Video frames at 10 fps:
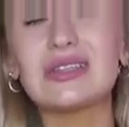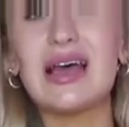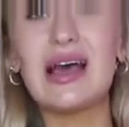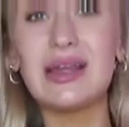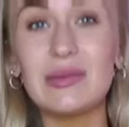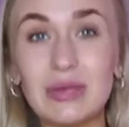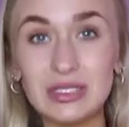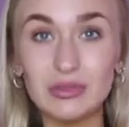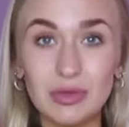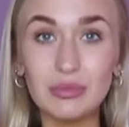tiny bit of
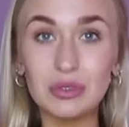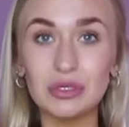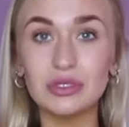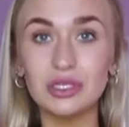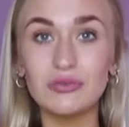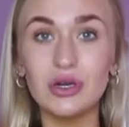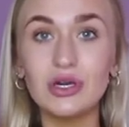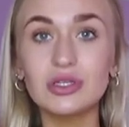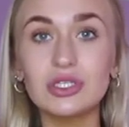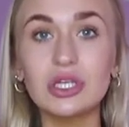stomach but not too
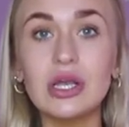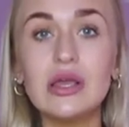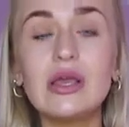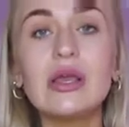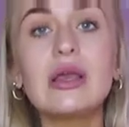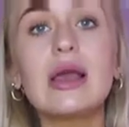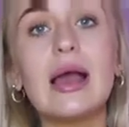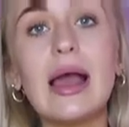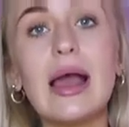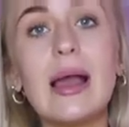much.
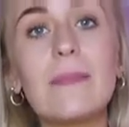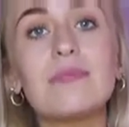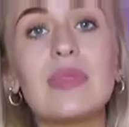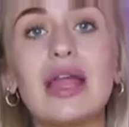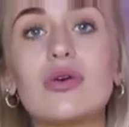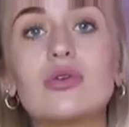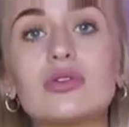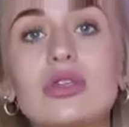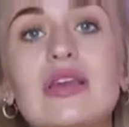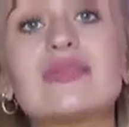Um, and it
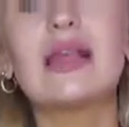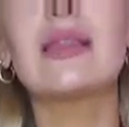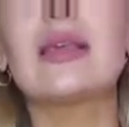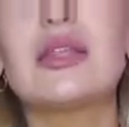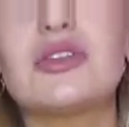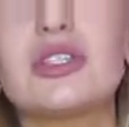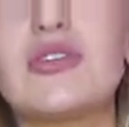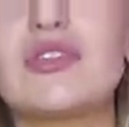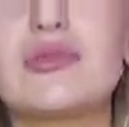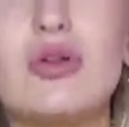also gives like the illusion
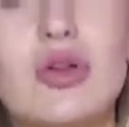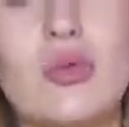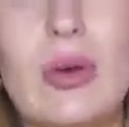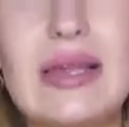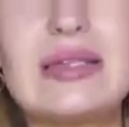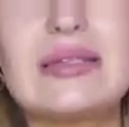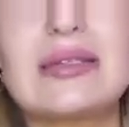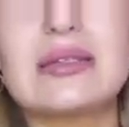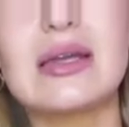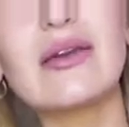of a smaller
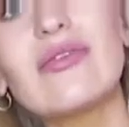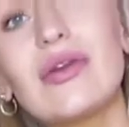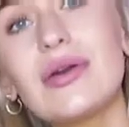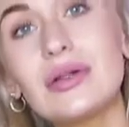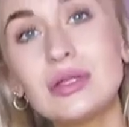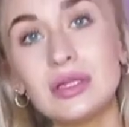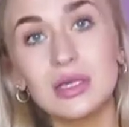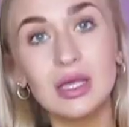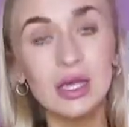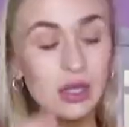waist, I feel.
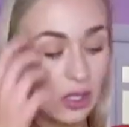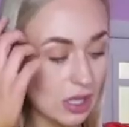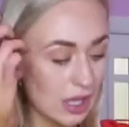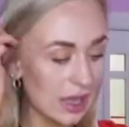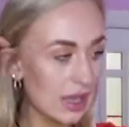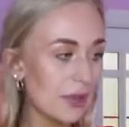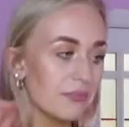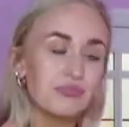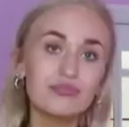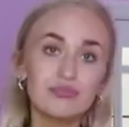
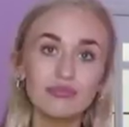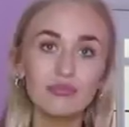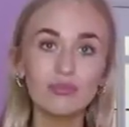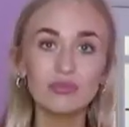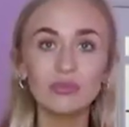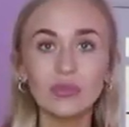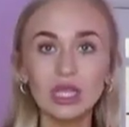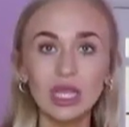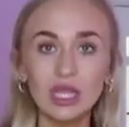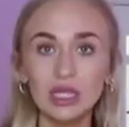Um,
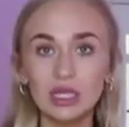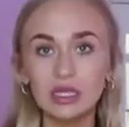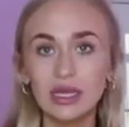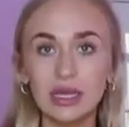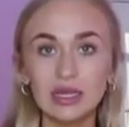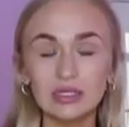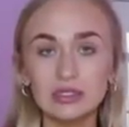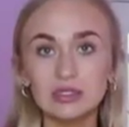yeah.